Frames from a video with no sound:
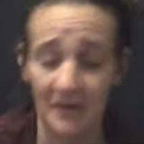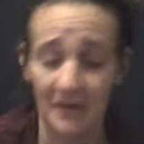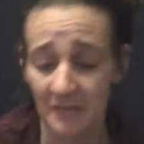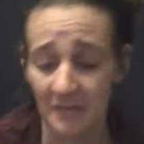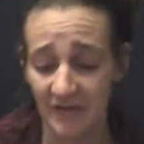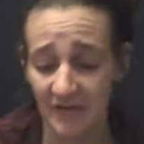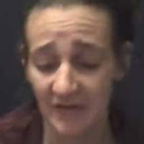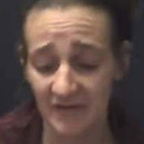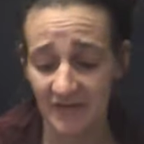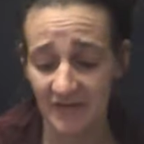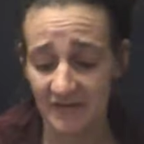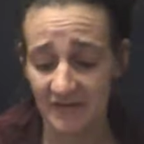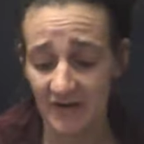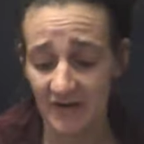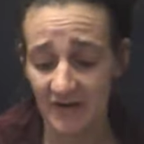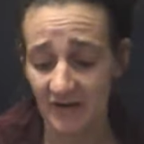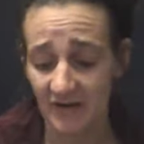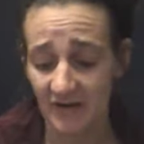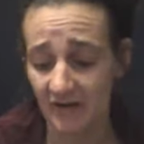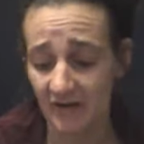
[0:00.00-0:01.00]
because
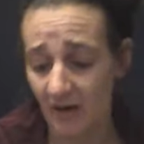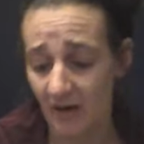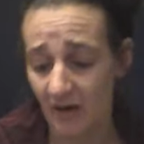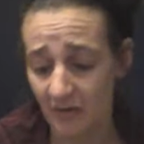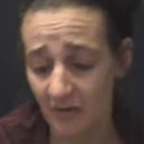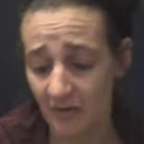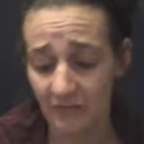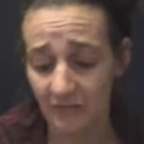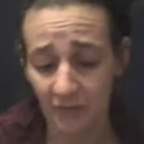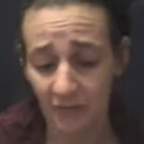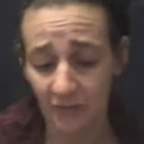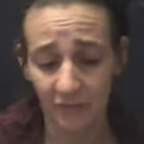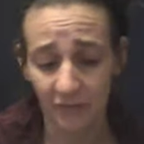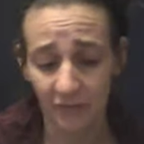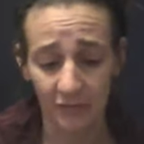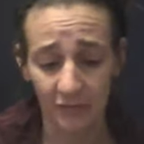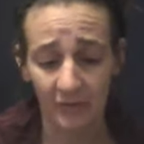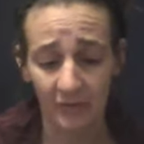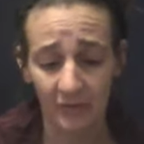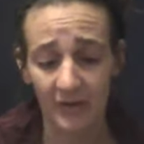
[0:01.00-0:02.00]
there are a few of
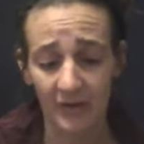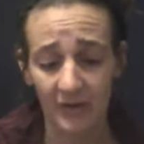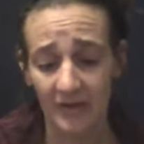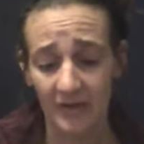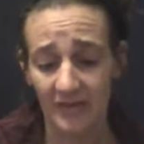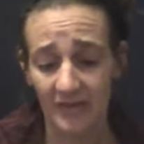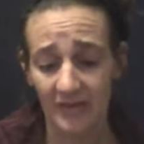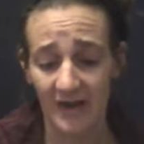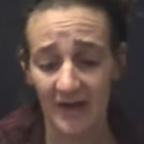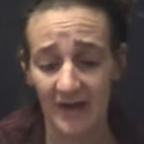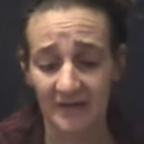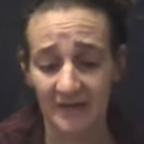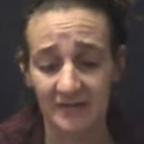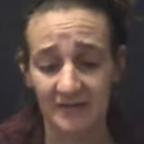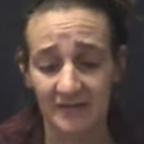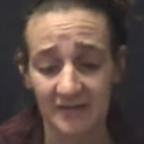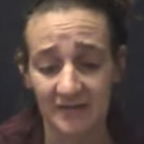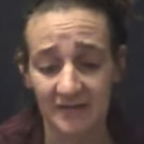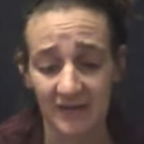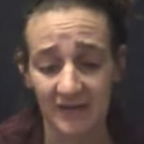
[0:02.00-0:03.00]
you that
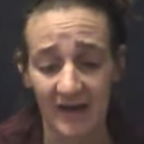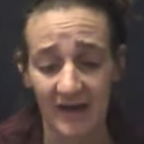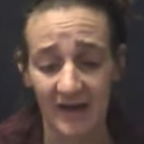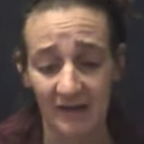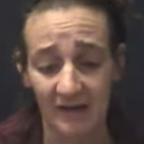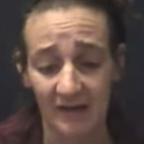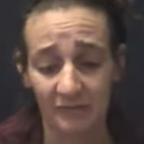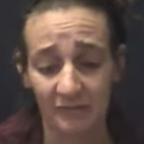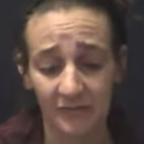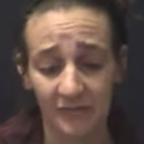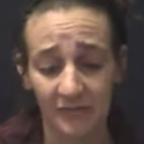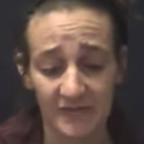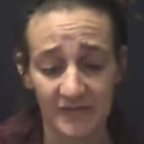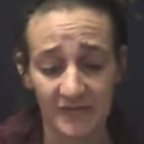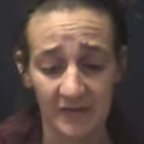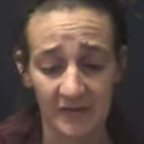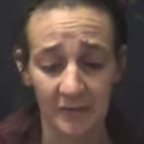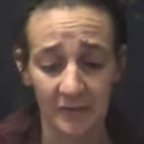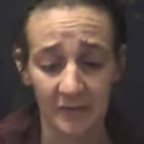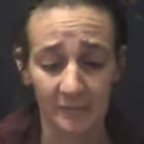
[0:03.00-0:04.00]
did have
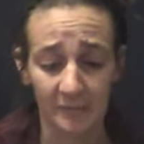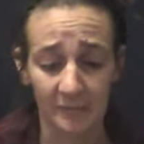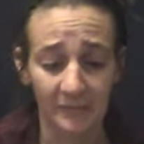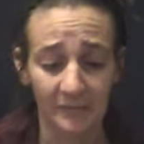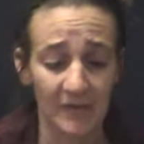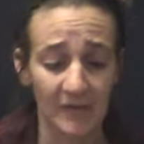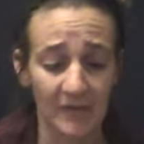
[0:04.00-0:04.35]
some